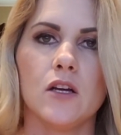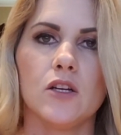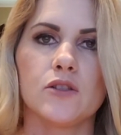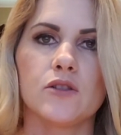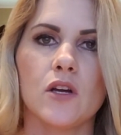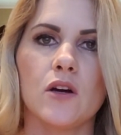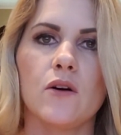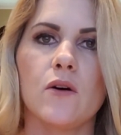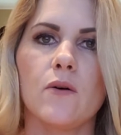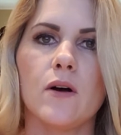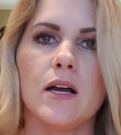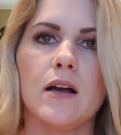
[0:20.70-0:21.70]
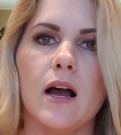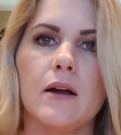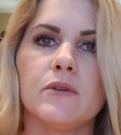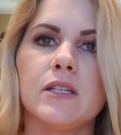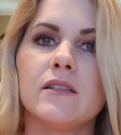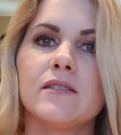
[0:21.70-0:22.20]
so I
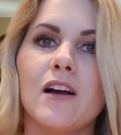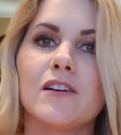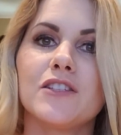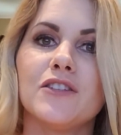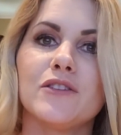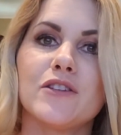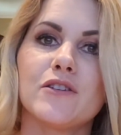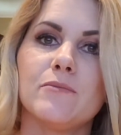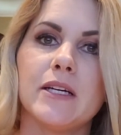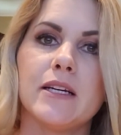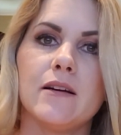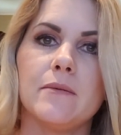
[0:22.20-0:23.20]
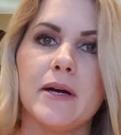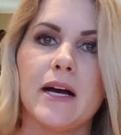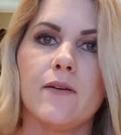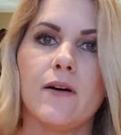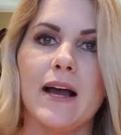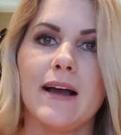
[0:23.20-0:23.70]
wanted to talk to you a little bit
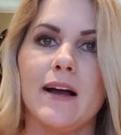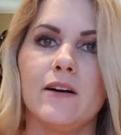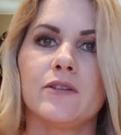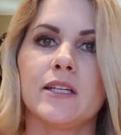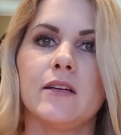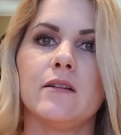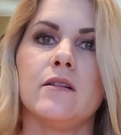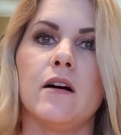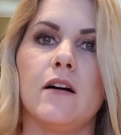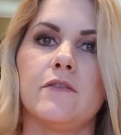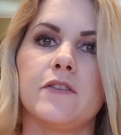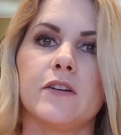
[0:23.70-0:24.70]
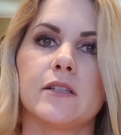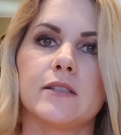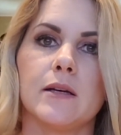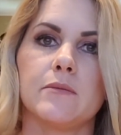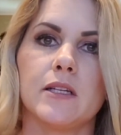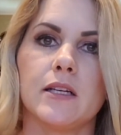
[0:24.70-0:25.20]
about how to get an offer
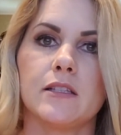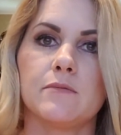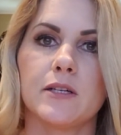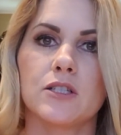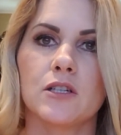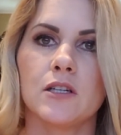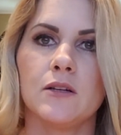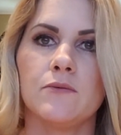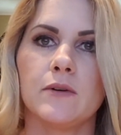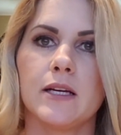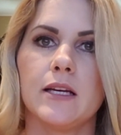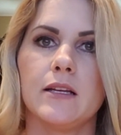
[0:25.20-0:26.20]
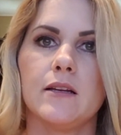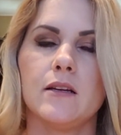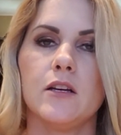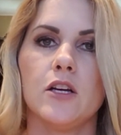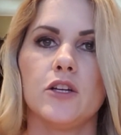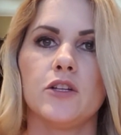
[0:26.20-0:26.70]
accepted, especially when
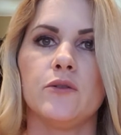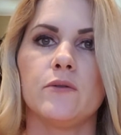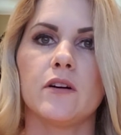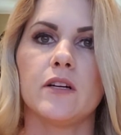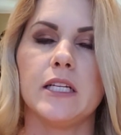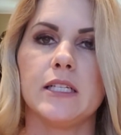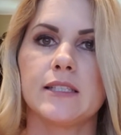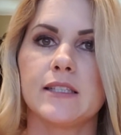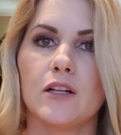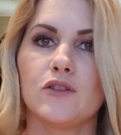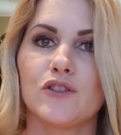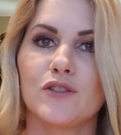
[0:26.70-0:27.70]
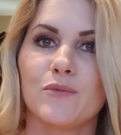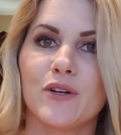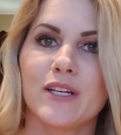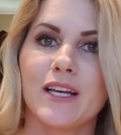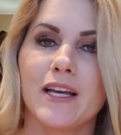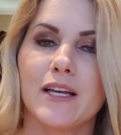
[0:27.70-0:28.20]
you are in a seller's
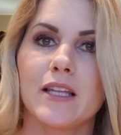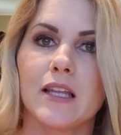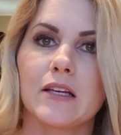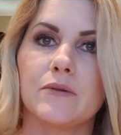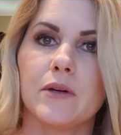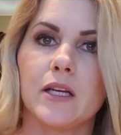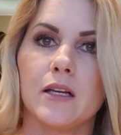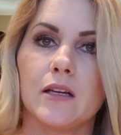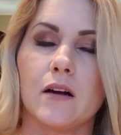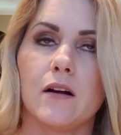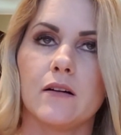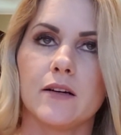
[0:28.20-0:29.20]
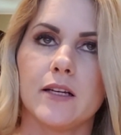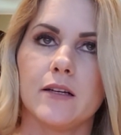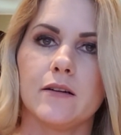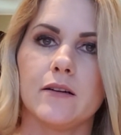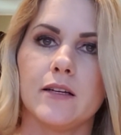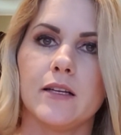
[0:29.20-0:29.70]
market like we are
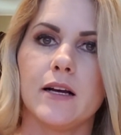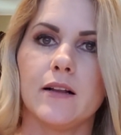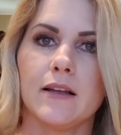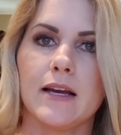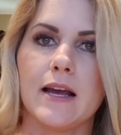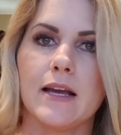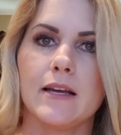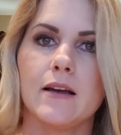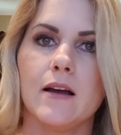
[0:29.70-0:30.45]
here in LA.